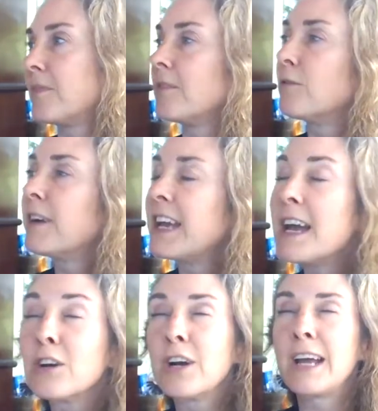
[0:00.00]

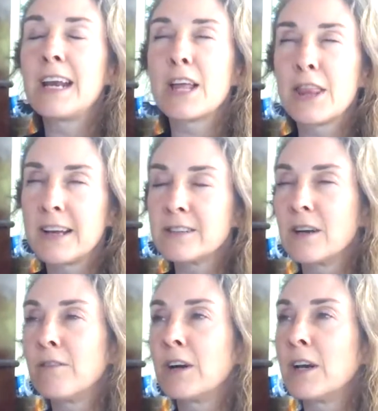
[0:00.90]
reiterating things
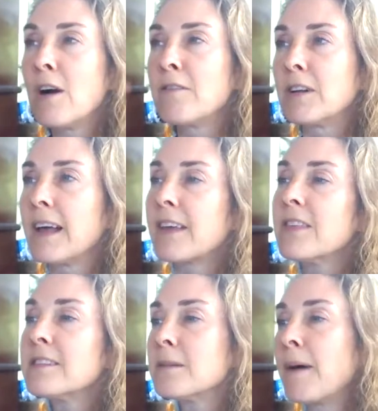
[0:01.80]
over and over, like
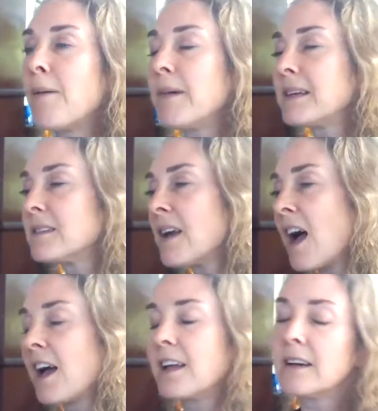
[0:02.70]
this about my
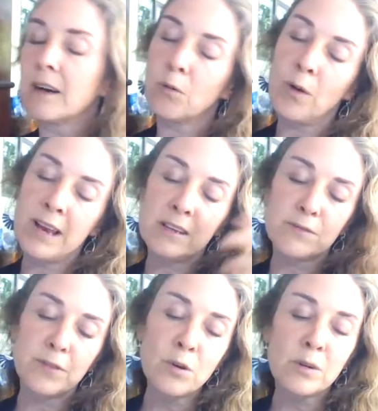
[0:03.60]
son, or when is
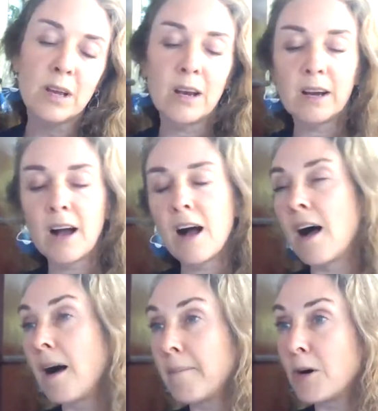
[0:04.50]
food gonna
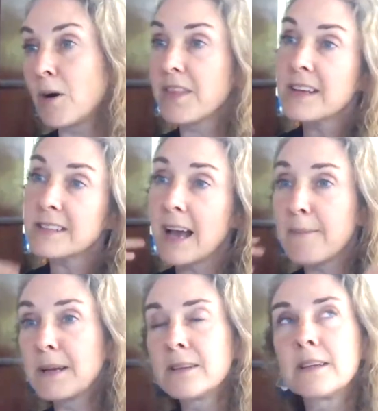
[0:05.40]
come, or this
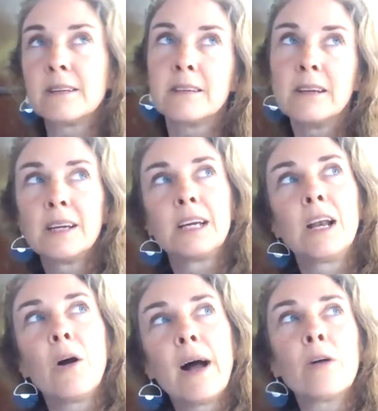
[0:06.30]
happened, and
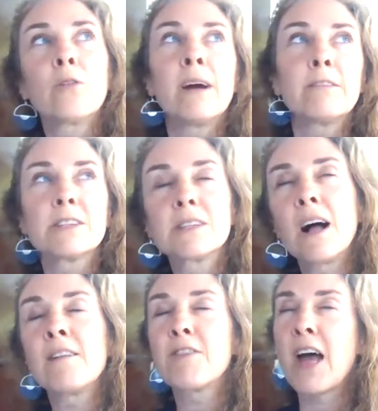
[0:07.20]
how do I
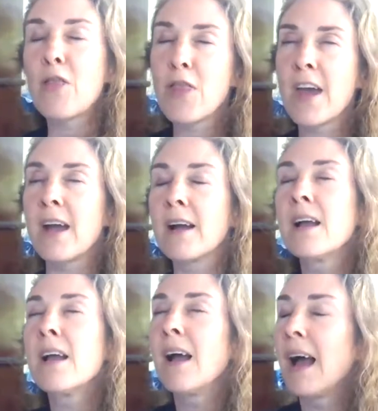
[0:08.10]
resolve that thing?
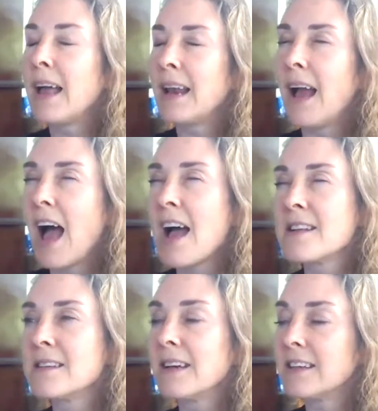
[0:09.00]

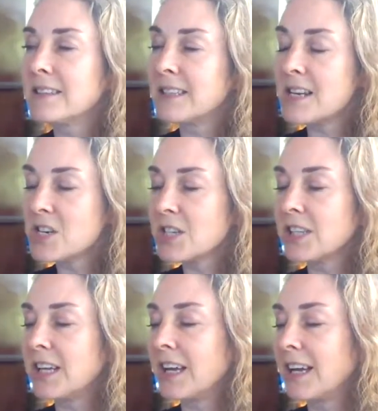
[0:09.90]
And
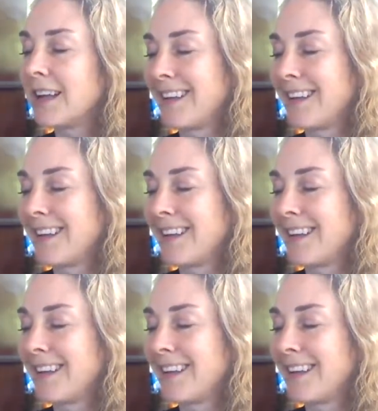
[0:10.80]
essentially,